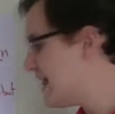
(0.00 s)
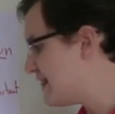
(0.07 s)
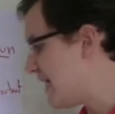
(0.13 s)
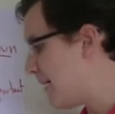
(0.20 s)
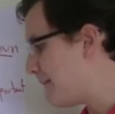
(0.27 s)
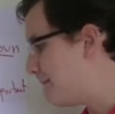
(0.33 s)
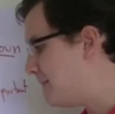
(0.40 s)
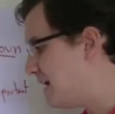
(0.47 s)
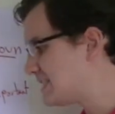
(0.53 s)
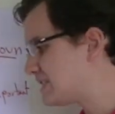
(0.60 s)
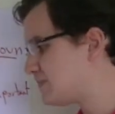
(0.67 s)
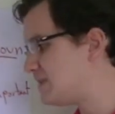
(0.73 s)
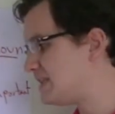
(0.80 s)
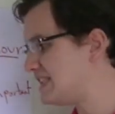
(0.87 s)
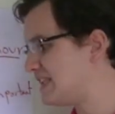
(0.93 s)
that
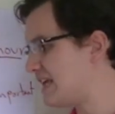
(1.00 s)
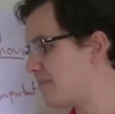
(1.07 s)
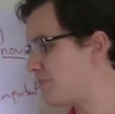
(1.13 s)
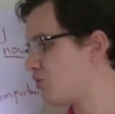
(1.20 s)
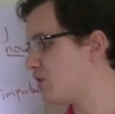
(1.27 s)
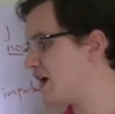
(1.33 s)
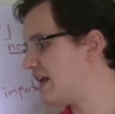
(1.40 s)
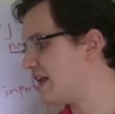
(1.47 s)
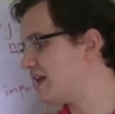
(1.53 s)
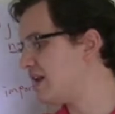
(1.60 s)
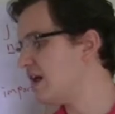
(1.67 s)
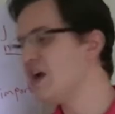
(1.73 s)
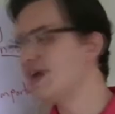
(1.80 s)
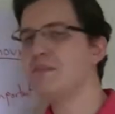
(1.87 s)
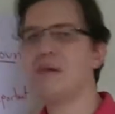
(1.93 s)
must be
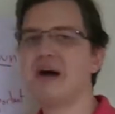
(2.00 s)
separated